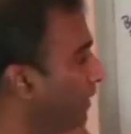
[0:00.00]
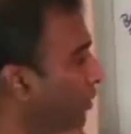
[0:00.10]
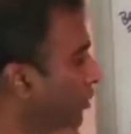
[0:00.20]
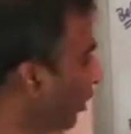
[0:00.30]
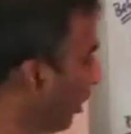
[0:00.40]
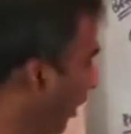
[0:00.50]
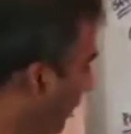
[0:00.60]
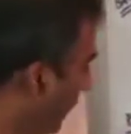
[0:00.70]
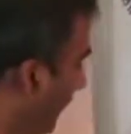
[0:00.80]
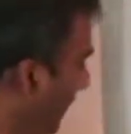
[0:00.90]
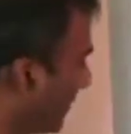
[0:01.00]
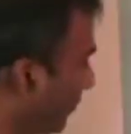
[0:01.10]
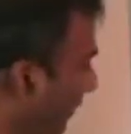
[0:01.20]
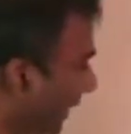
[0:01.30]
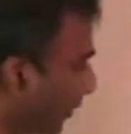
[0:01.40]
So all of us,
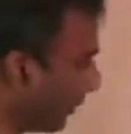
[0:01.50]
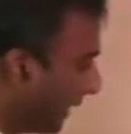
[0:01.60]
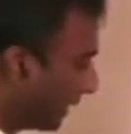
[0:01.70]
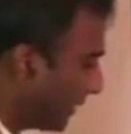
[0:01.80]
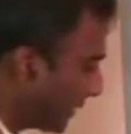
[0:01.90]
when I go back to